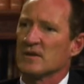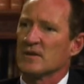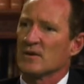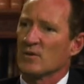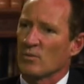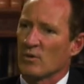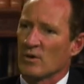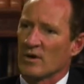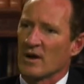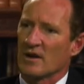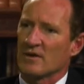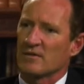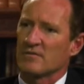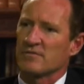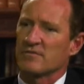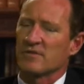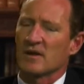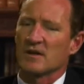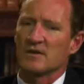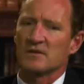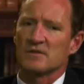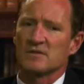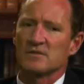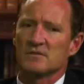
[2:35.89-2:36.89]
We're
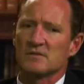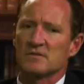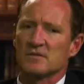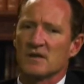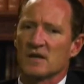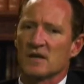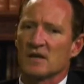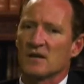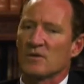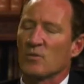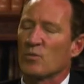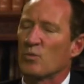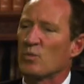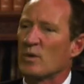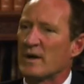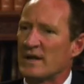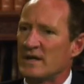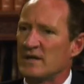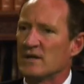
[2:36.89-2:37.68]
underfunded. Uh, we